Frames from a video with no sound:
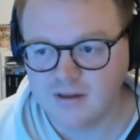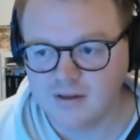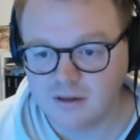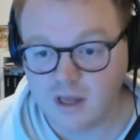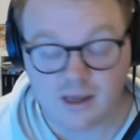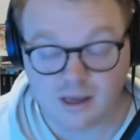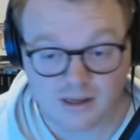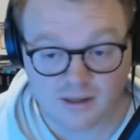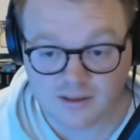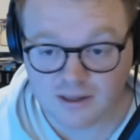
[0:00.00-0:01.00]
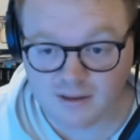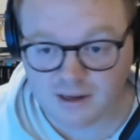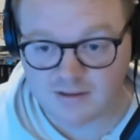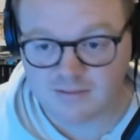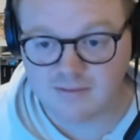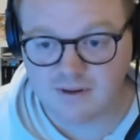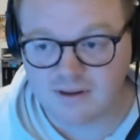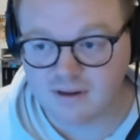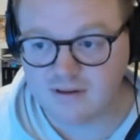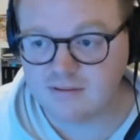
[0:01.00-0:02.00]

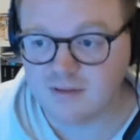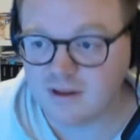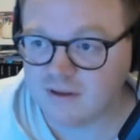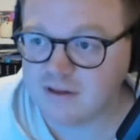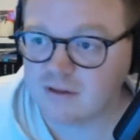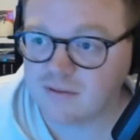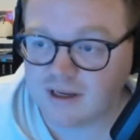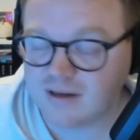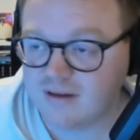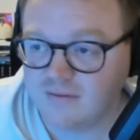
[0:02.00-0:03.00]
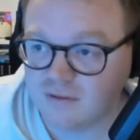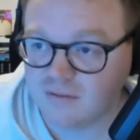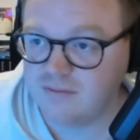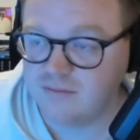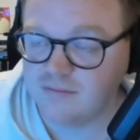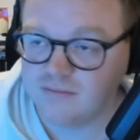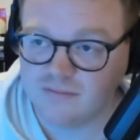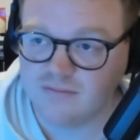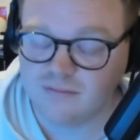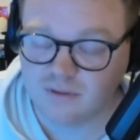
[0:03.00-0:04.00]
Yeah. I think so. Like if you
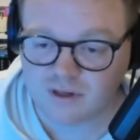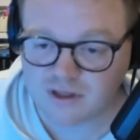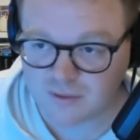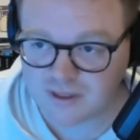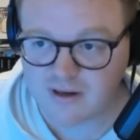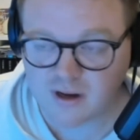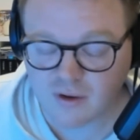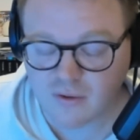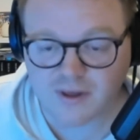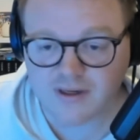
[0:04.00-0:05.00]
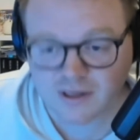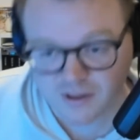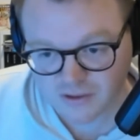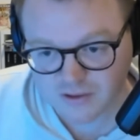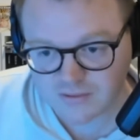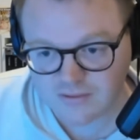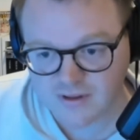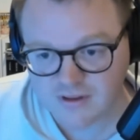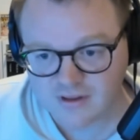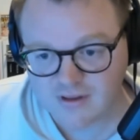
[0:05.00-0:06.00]
look at Sweden and Norway, they also
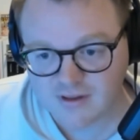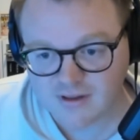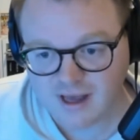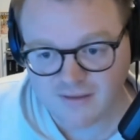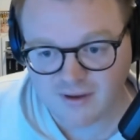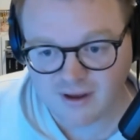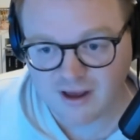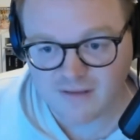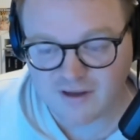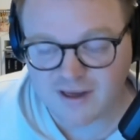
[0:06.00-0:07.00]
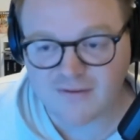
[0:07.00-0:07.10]
have I think even